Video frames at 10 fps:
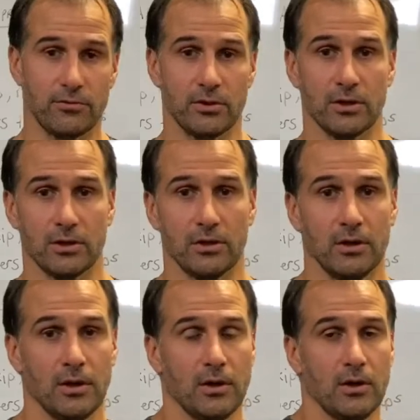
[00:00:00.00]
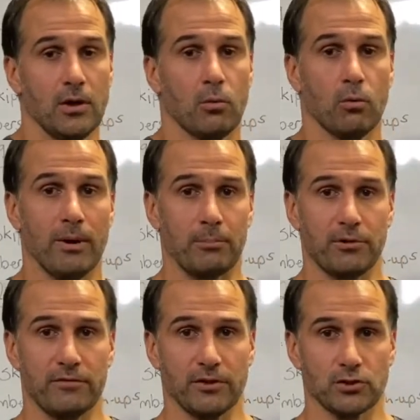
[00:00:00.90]
the warm-up
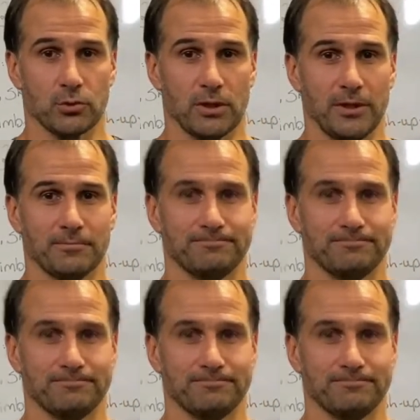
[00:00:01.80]
briefing shortly.